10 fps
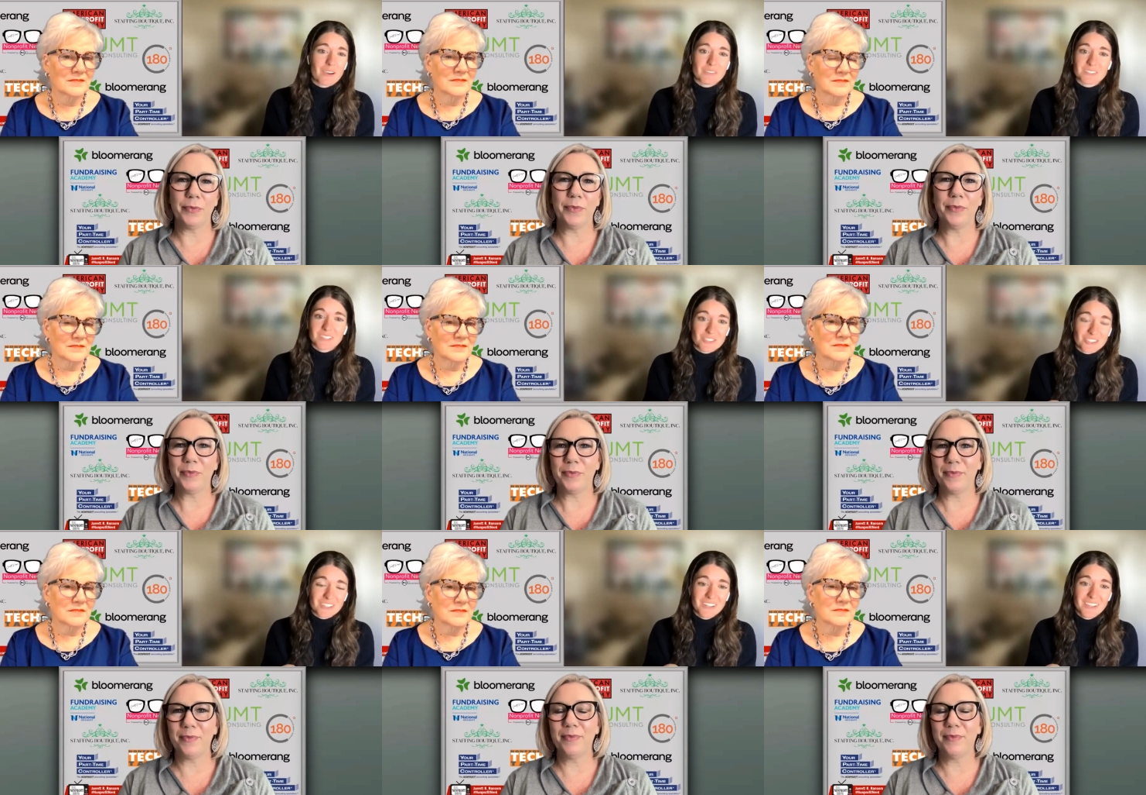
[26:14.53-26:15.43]
Speaker 1: a
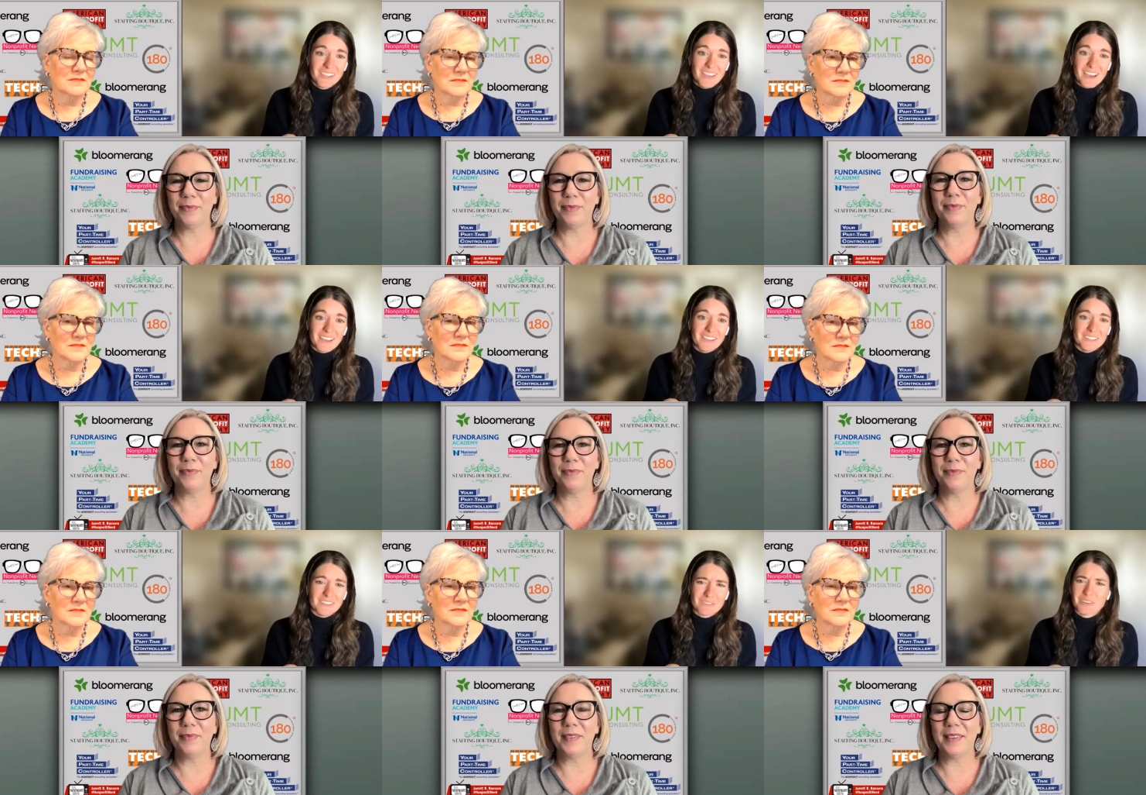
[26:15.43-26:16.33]
conversation, uh, and